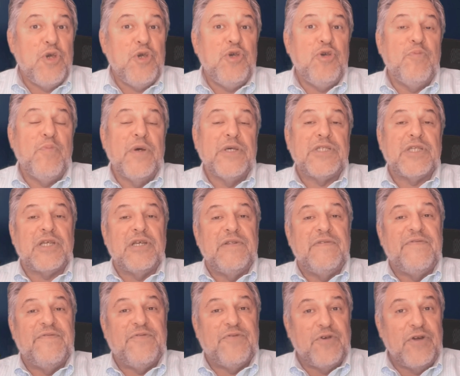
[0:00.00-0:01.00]
you must
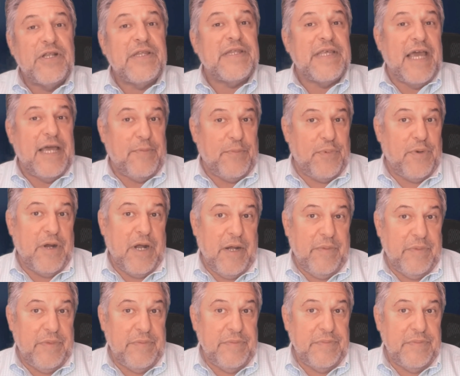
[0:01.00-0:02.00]
convert that
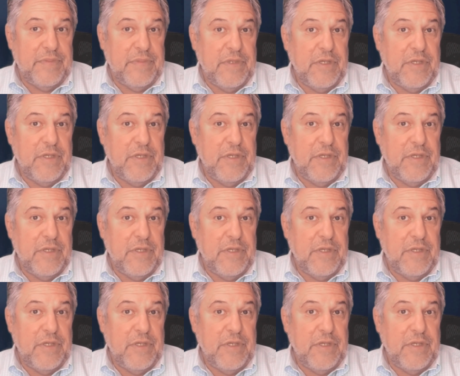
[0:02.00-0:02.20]
problem